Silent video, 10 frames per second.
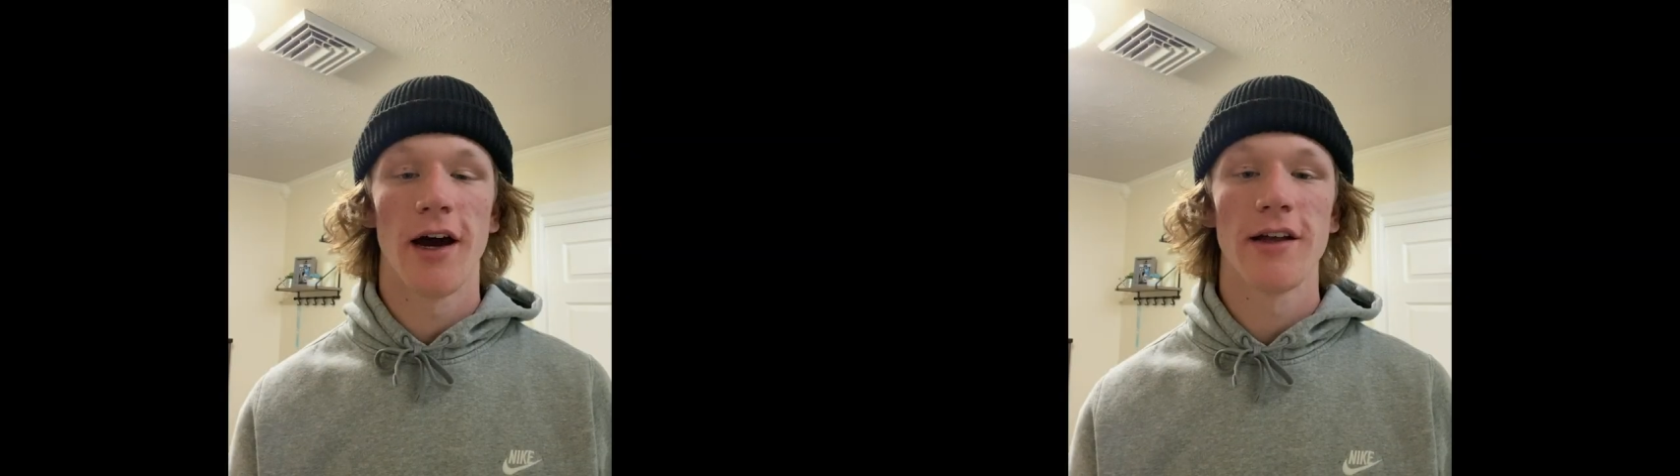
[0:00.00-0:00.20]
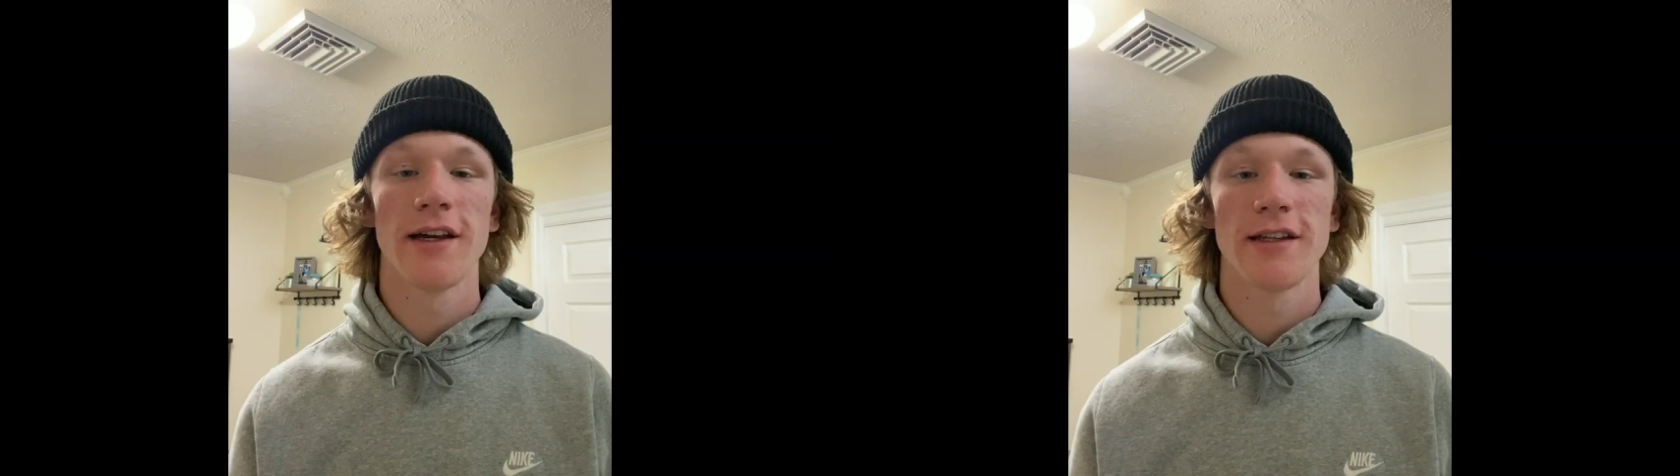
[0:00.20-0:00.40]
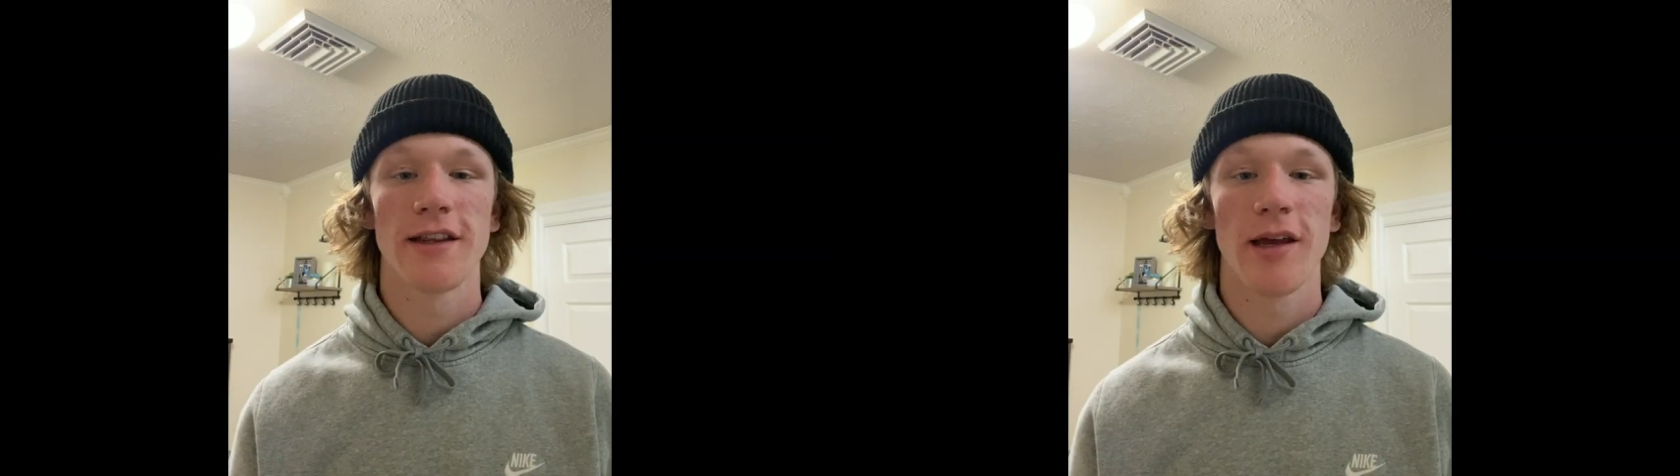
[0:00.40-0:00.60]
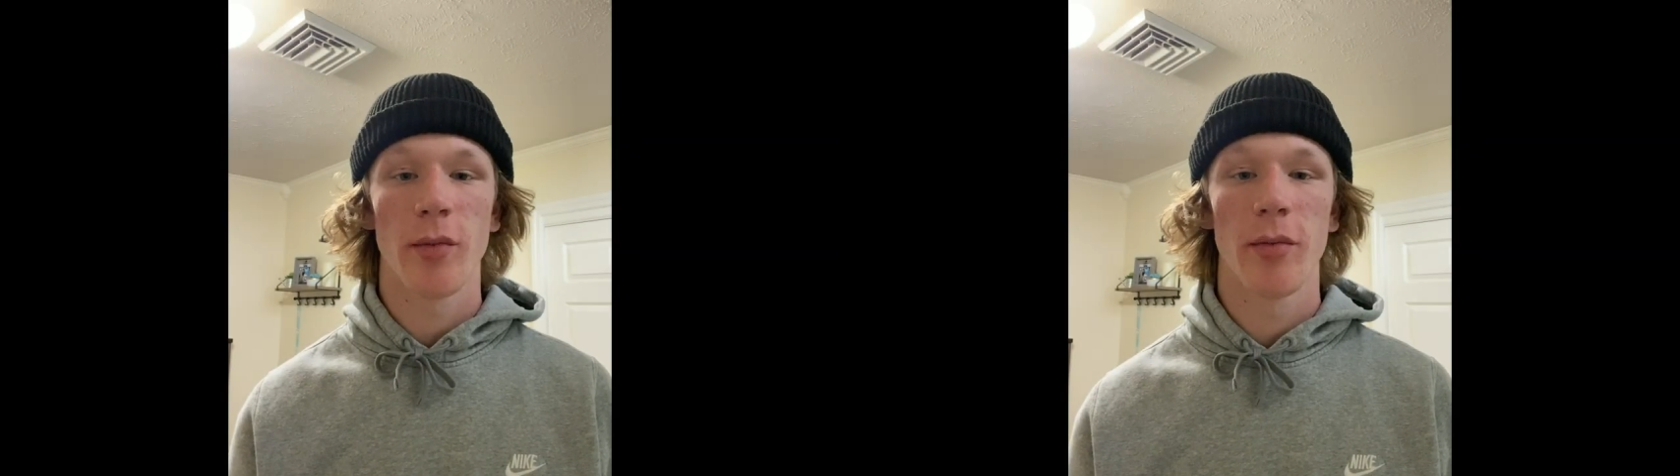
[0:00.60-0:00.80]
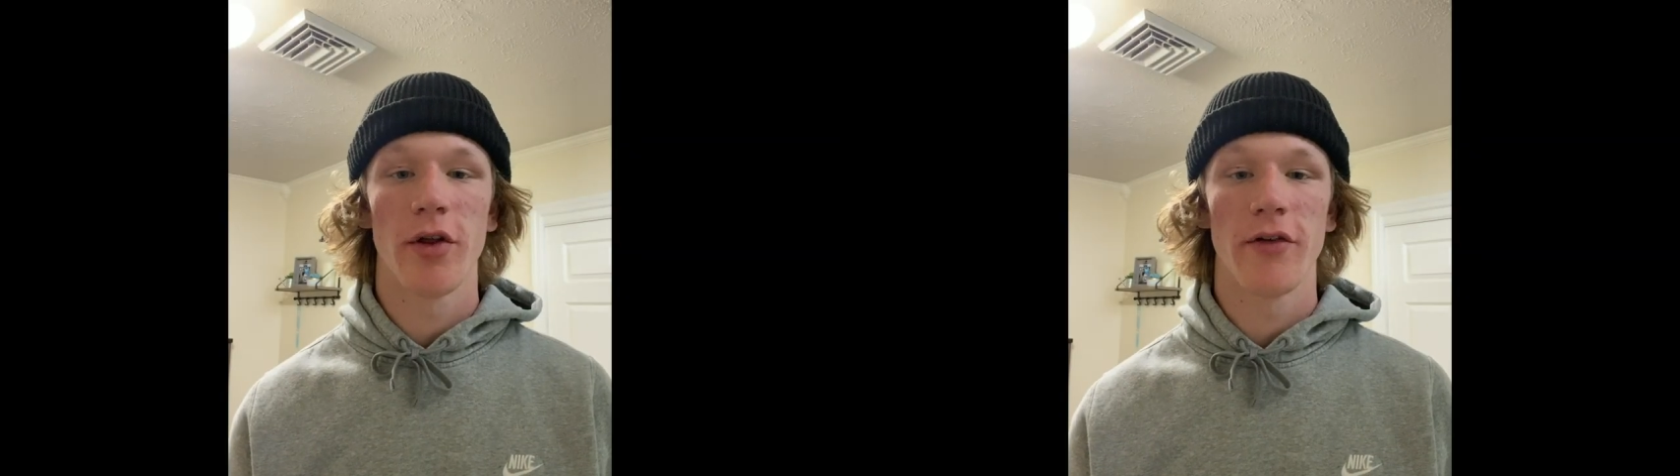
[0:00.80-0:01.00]
like to thank my
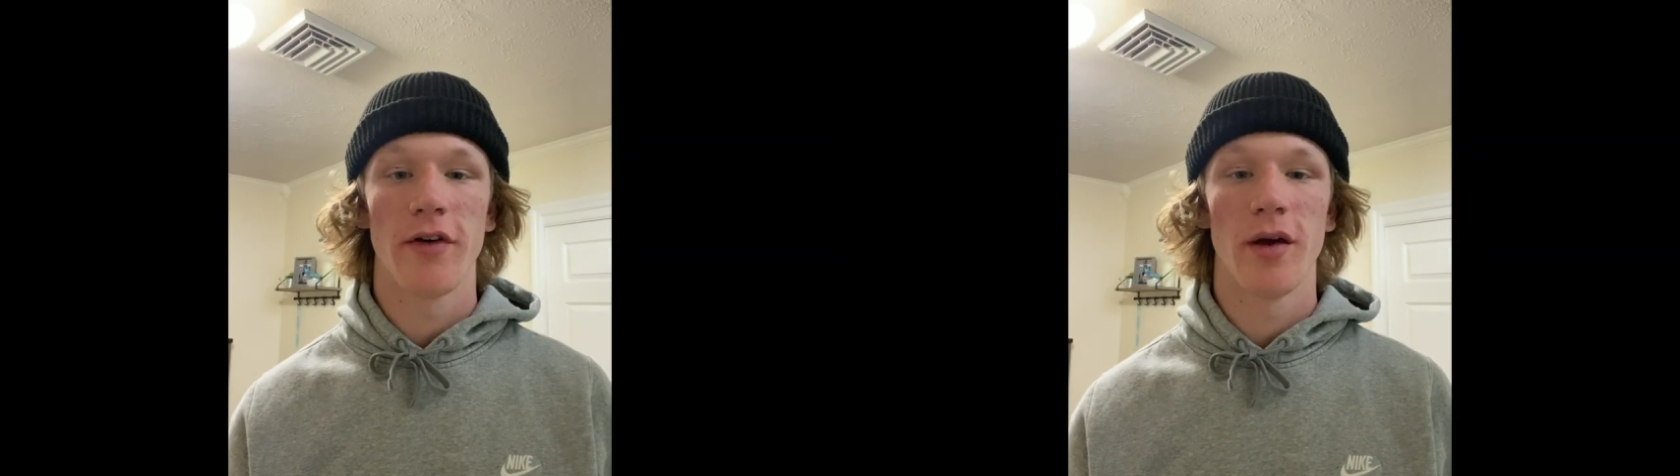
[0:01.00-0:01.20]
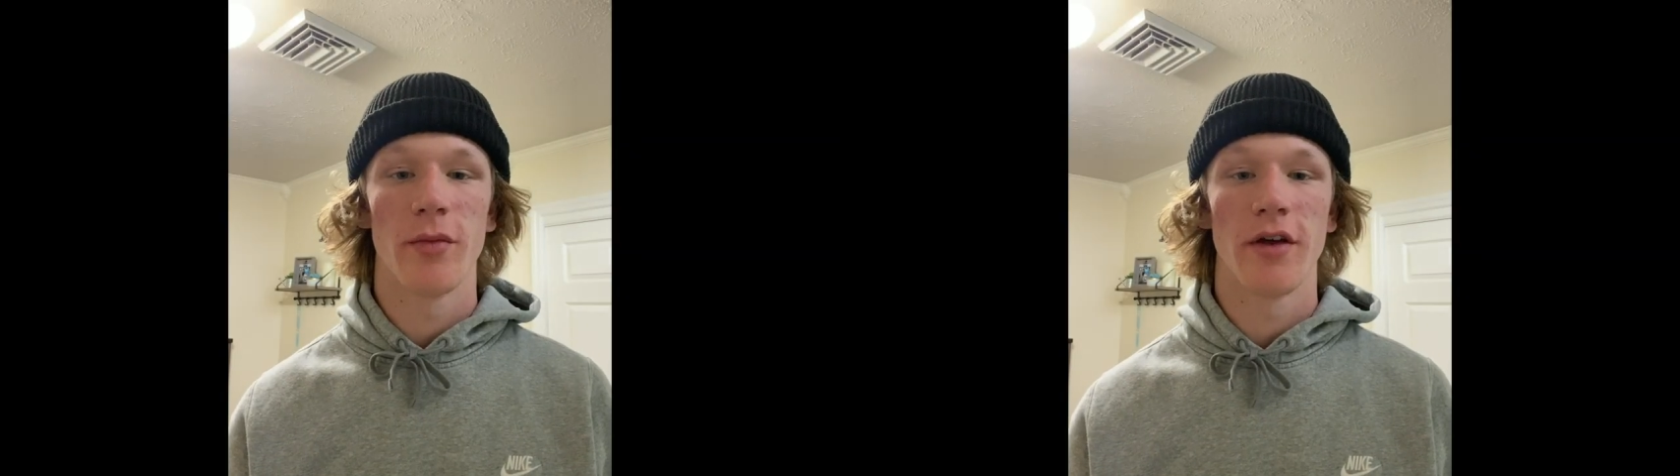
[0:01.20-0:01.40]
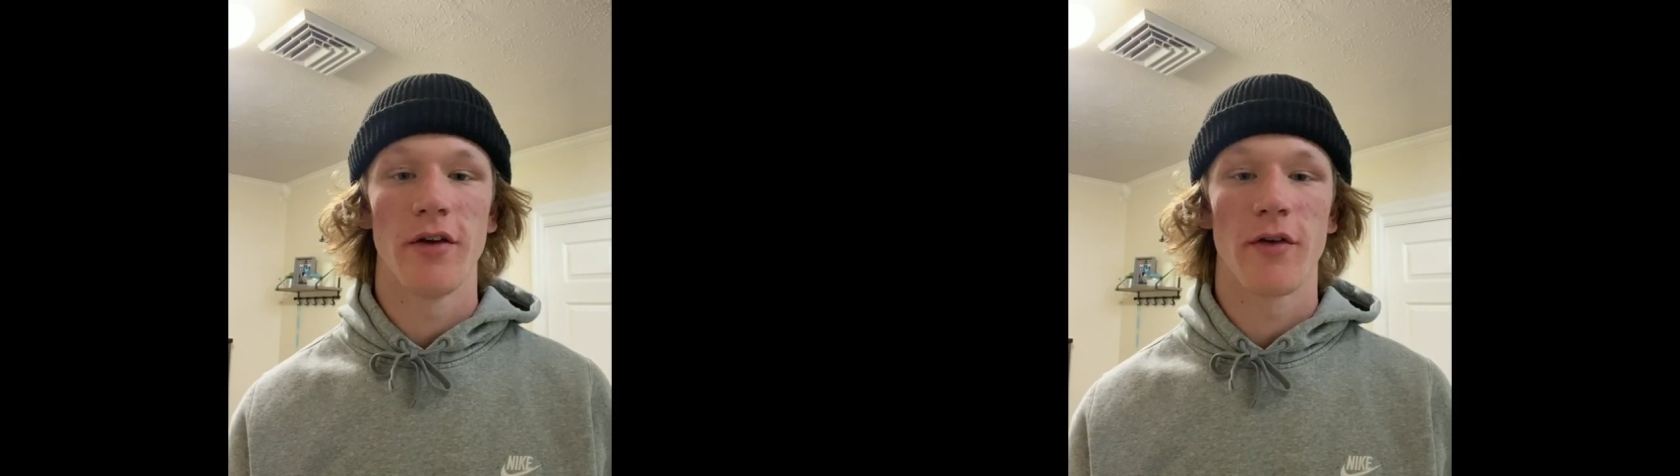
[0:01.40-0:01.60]
billet family for